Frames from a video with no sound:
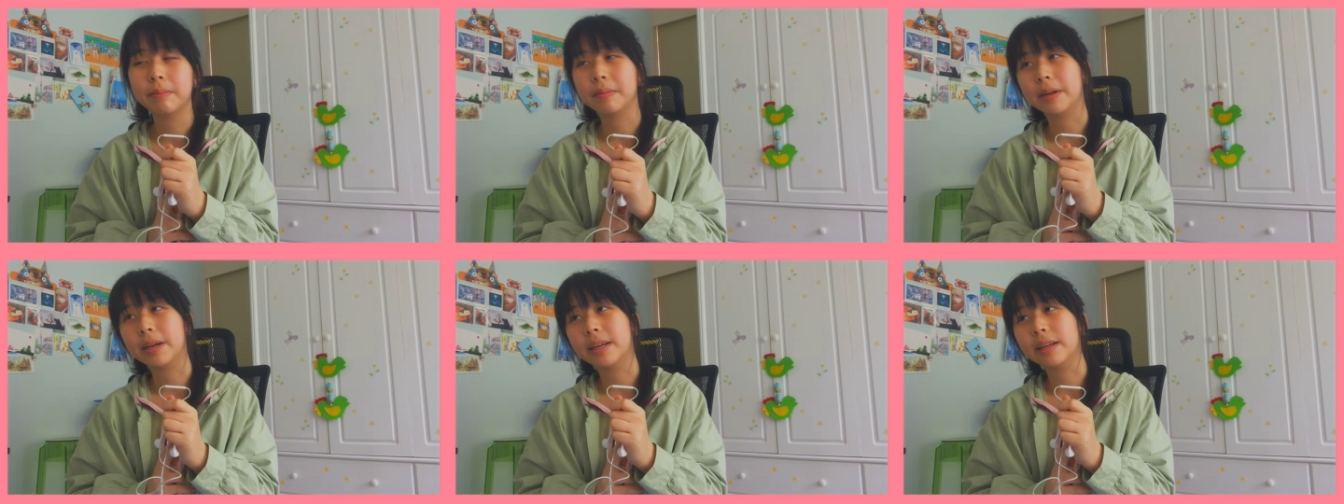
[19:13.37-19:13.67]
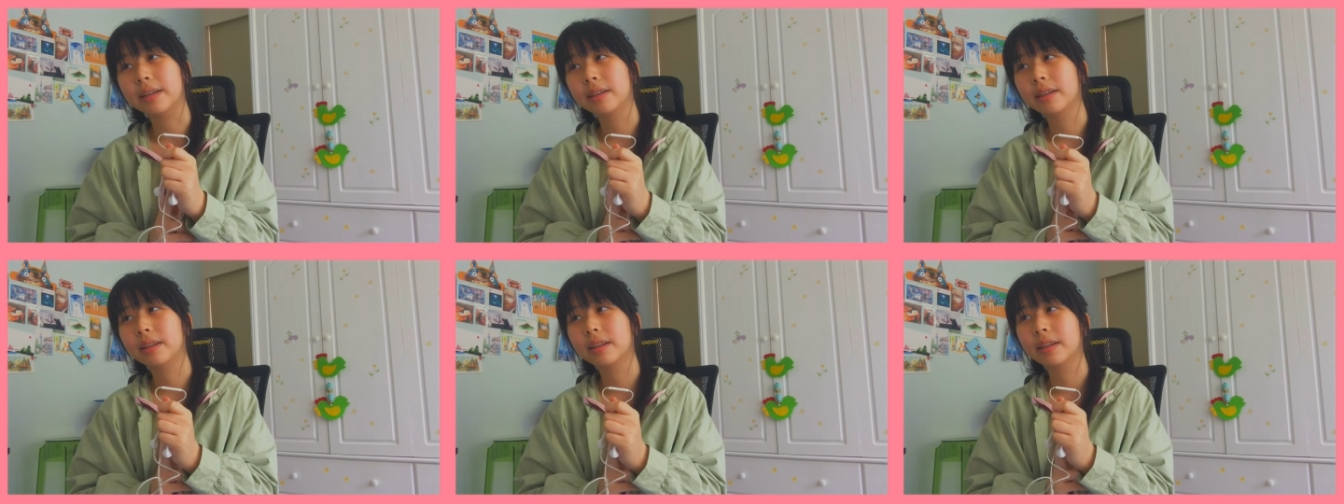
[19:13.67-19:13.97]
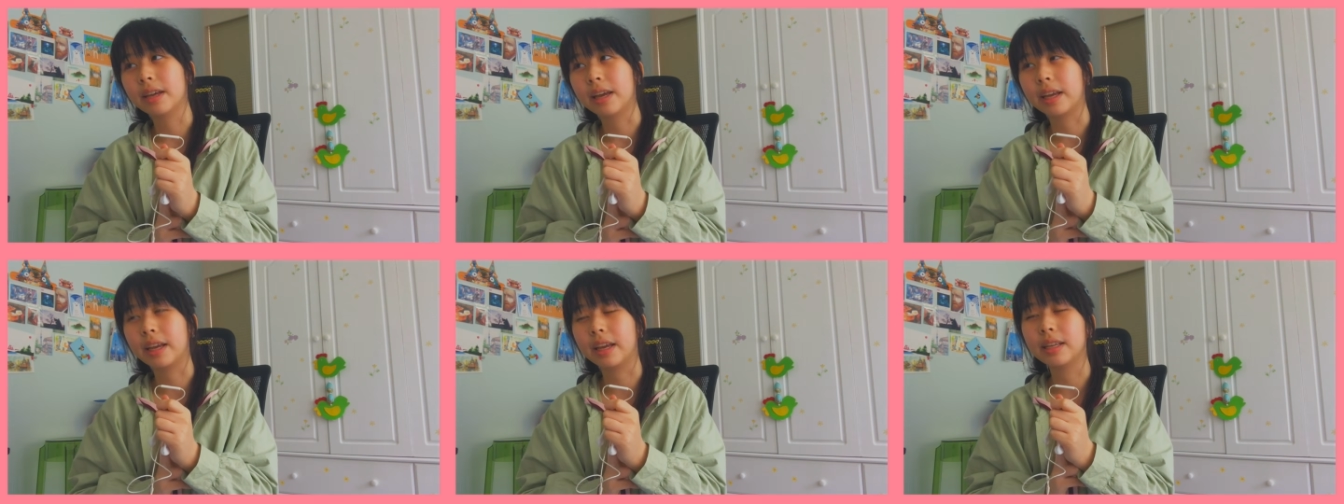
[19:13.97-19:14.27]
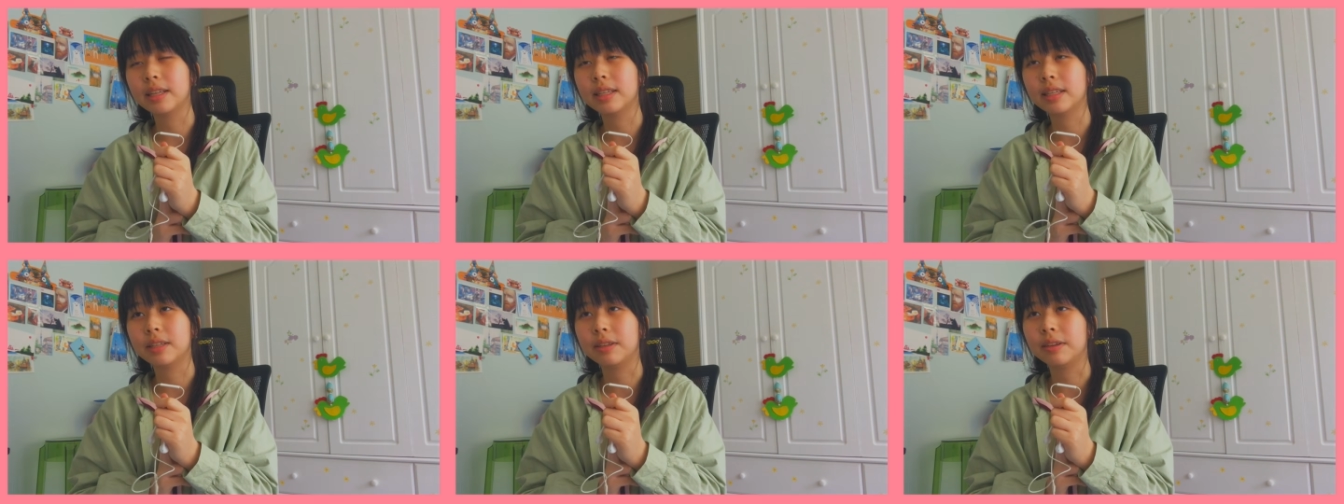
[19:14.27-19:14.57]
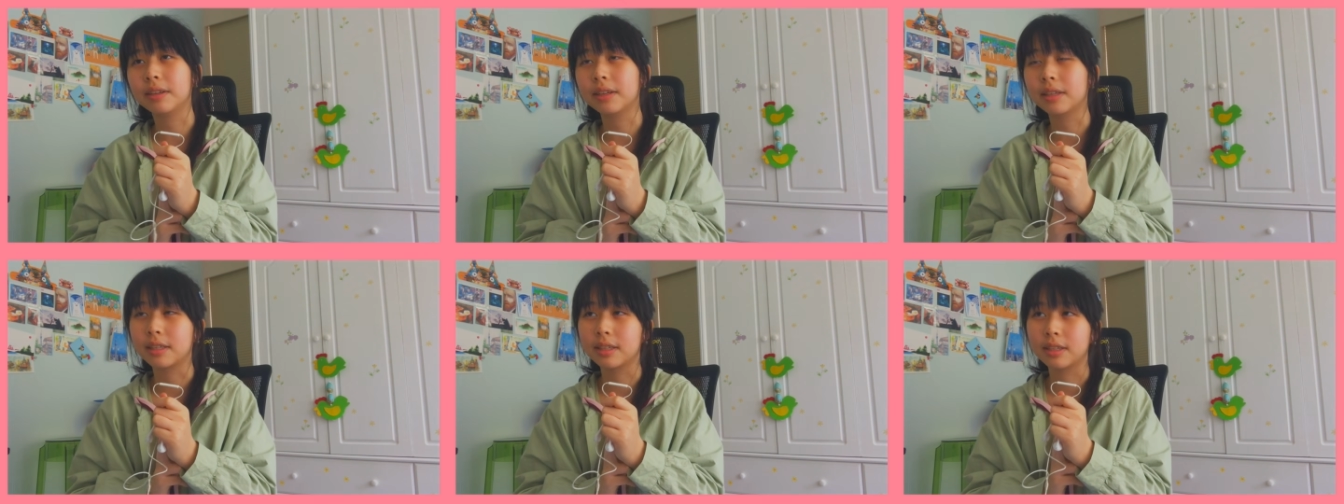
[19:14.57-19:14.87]
but I guess you
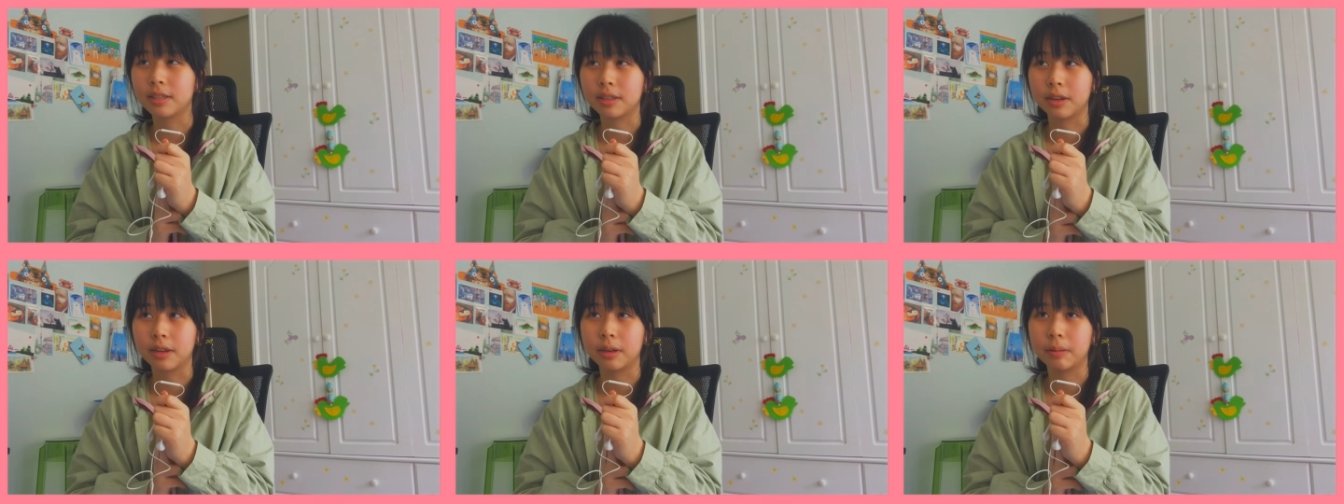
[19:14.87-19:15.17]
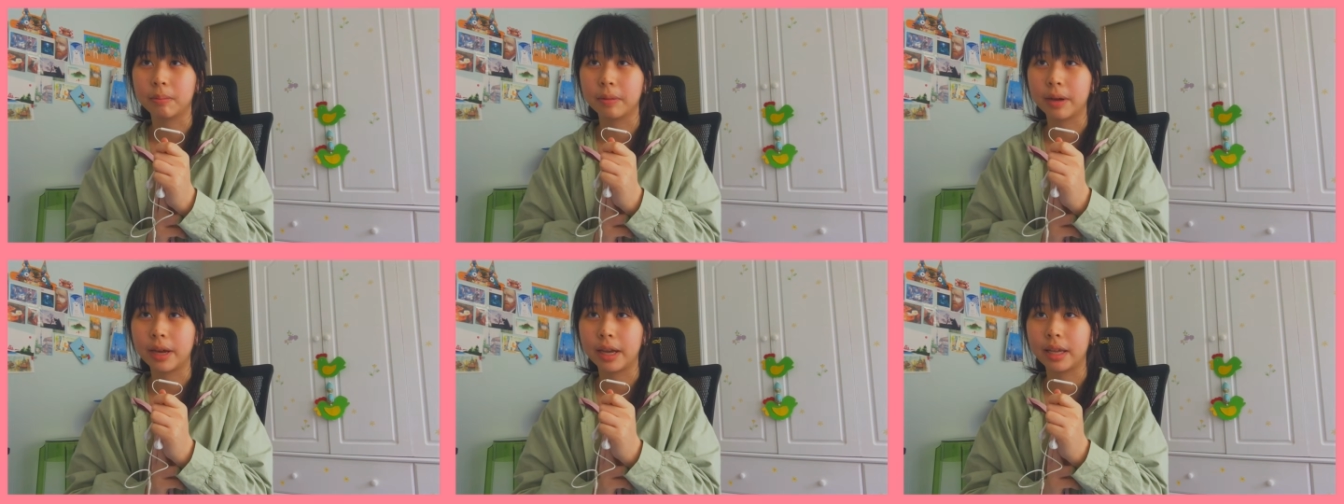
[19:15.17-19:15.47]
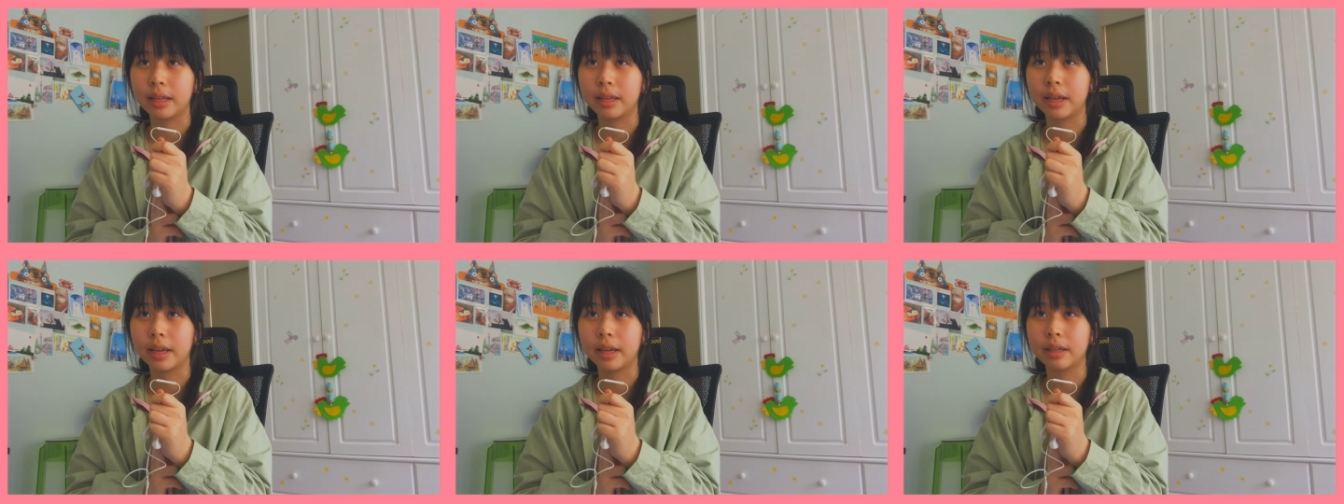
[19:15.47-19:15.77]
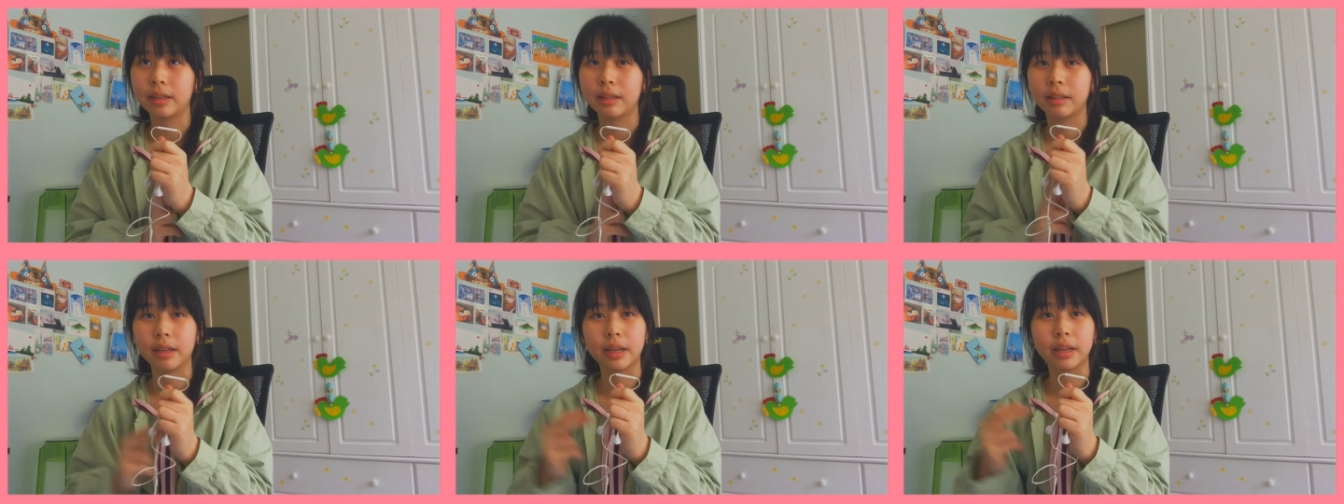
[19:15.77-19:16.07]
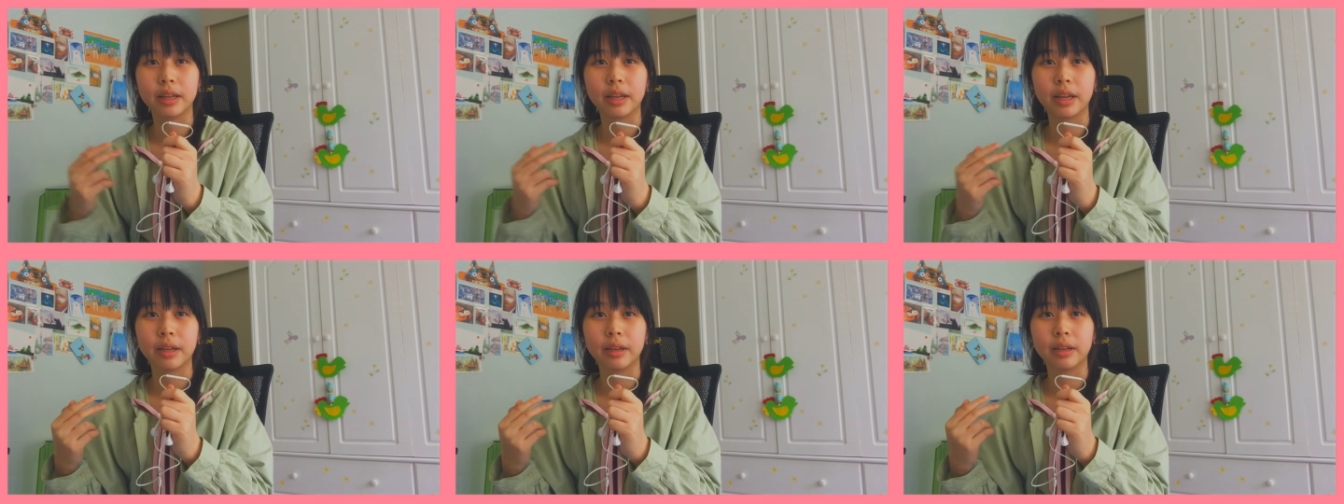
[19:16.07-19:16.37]
could start by like
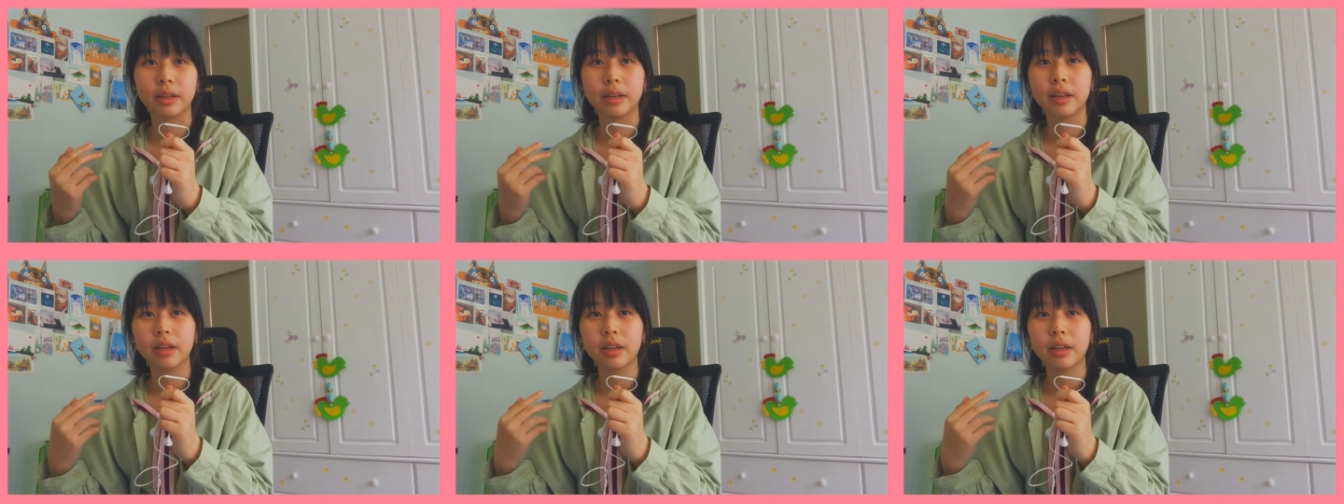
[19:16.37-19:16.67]
thinking